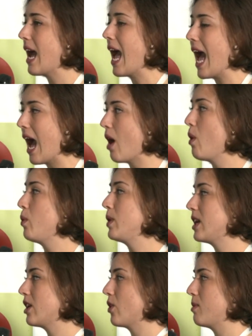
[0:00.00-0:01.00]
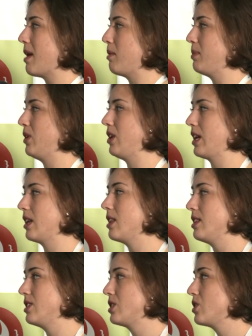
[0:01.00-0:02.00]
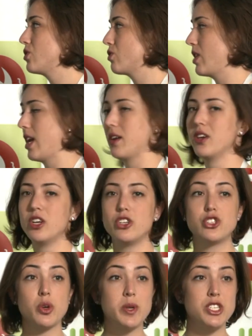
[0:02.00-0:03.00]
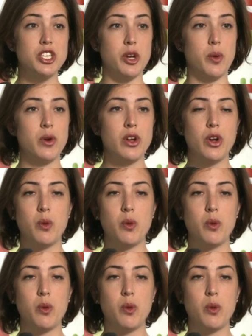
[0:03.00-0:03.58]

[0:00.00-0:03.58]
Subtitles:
how we can go about building this screen. So we do.